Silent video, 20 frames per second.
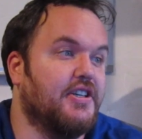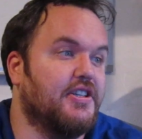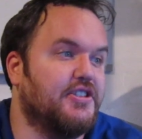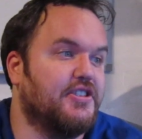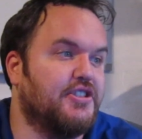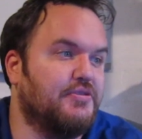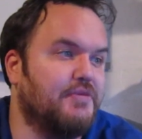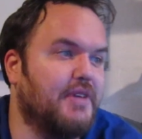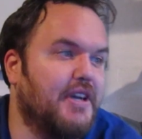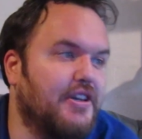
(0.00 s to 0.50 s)

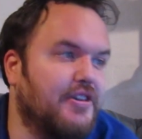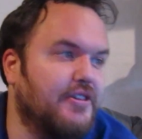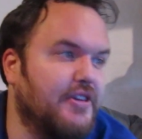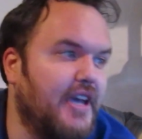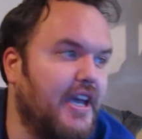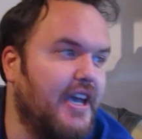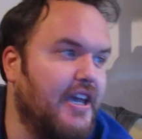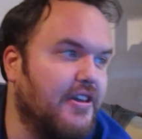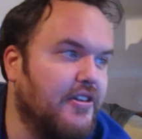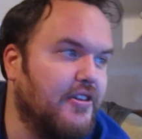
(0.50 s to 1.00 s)
She ran her
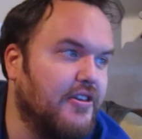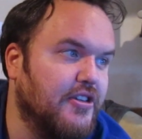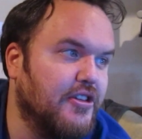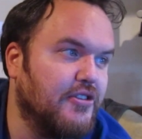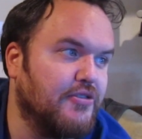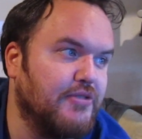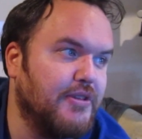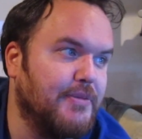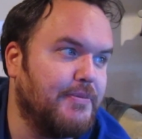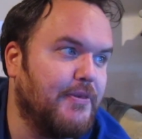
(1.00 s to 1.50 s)
hand along the
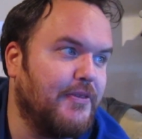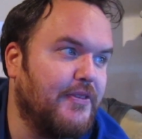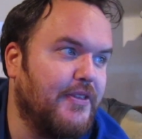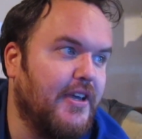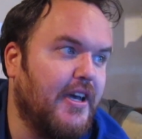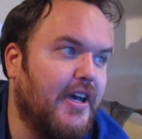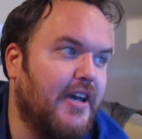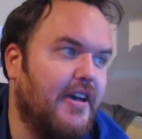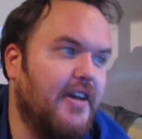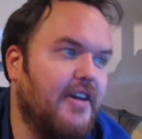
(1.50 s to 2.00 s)
grip of
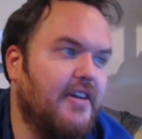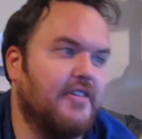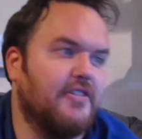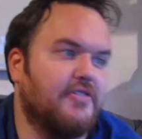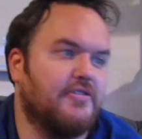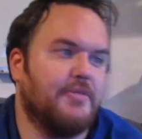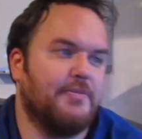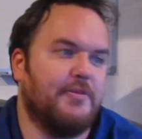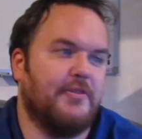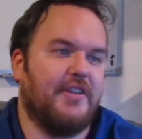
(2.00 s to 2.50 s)
the
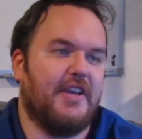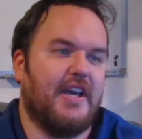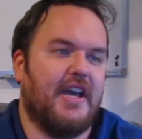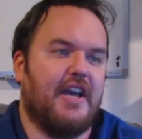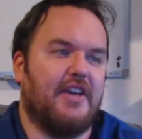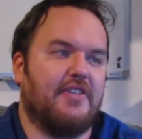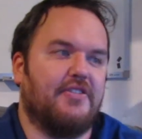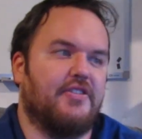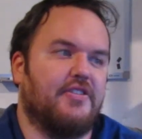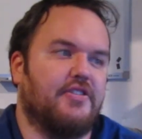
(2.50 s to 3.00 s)
grip of the
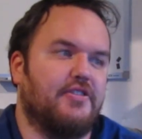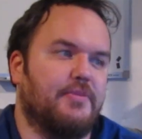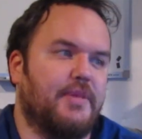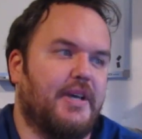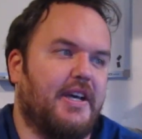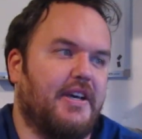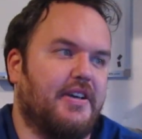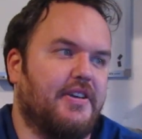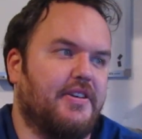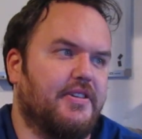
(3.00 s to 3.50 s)
axe on her
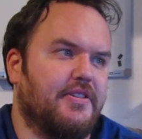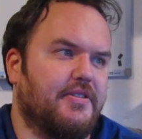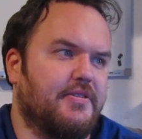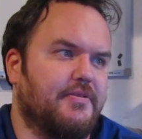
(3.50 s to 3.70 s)
back.